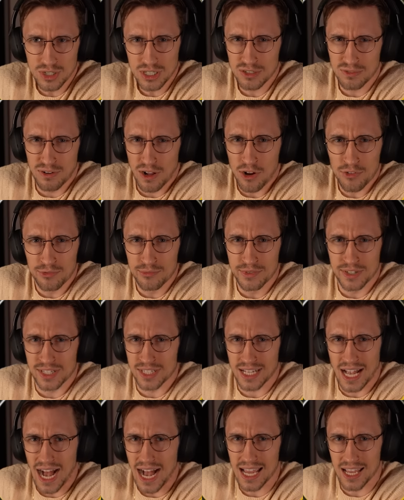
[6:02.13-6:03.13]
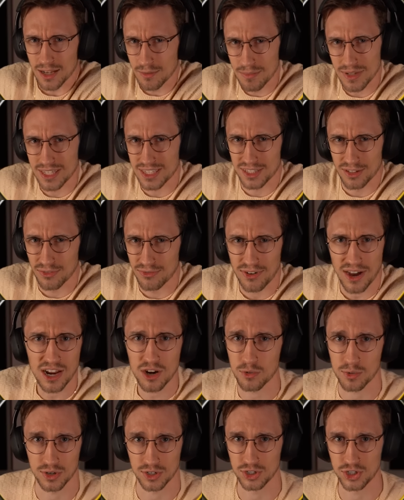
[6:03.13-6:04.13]
just fell from the sky amidst the
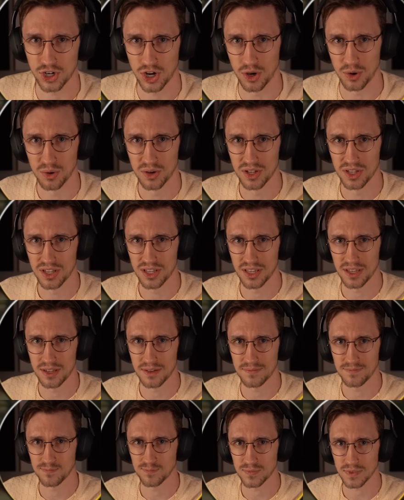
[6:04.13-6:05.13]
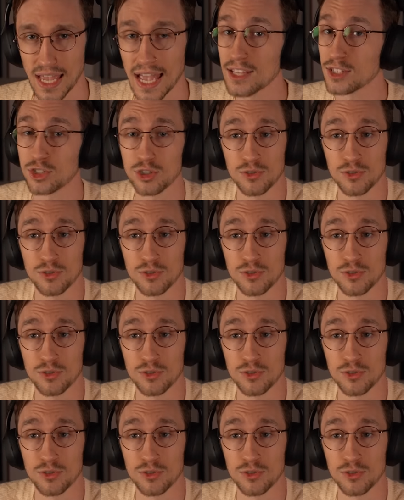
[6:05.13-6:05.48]
fireworks show, and